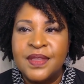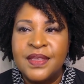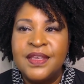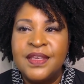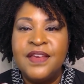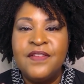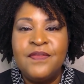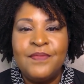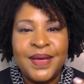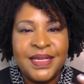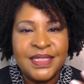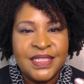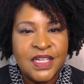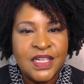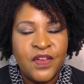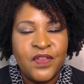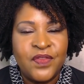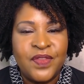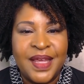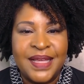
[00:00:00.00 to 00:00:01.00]
give
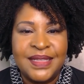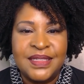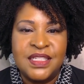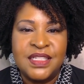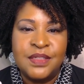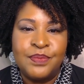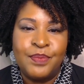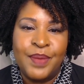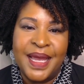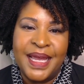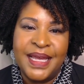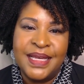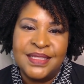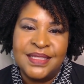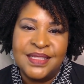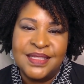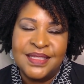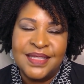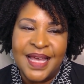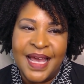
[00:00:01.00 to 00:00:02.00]
myself that
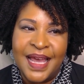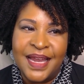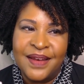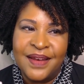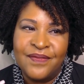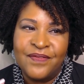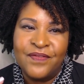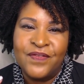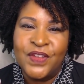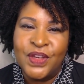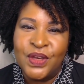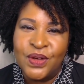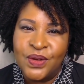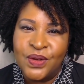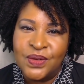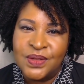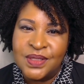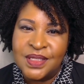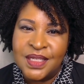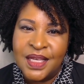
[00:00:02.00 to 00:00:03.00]
space that
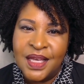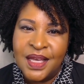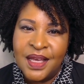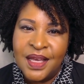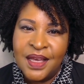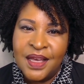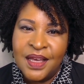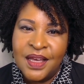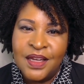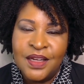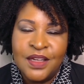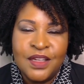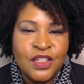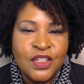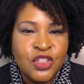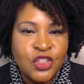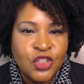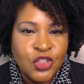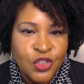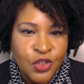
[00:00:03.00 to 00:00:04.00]
feels
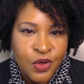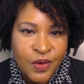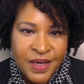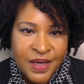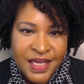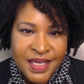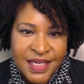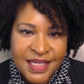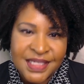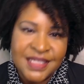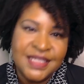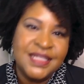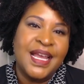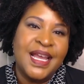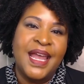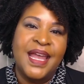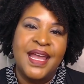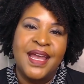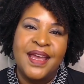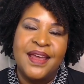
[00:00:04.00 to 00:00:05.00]
luxurious
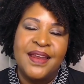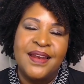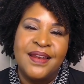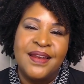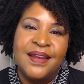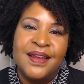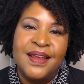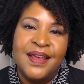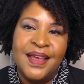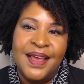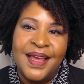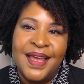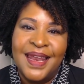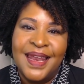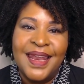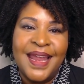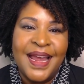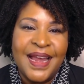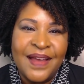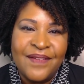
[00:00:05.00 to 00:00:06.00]
and
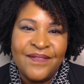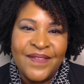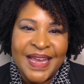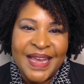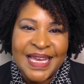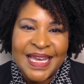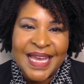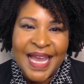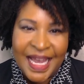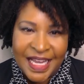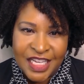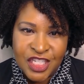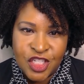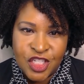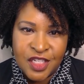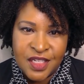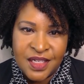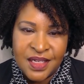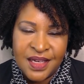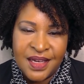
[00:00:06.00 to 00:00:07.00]
like a
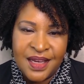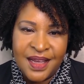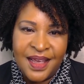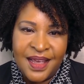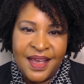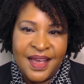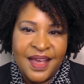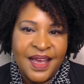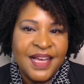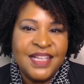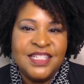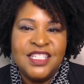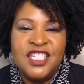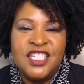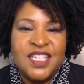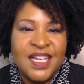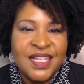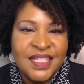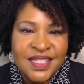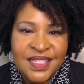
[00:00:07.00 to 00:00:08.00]
vacation and
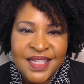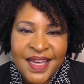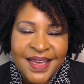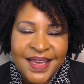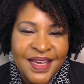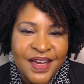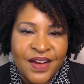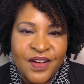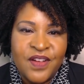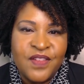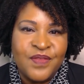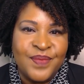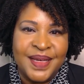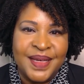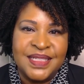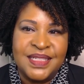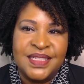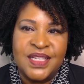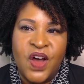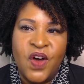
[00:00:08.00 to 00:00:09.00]
just take care of
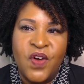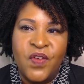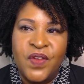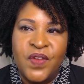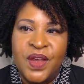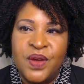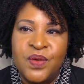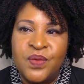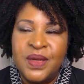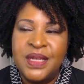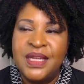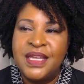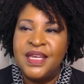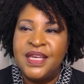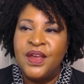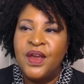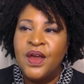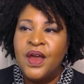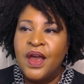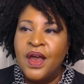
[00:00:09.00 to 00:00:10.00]
myself and
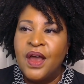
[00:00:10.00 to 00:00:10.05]
really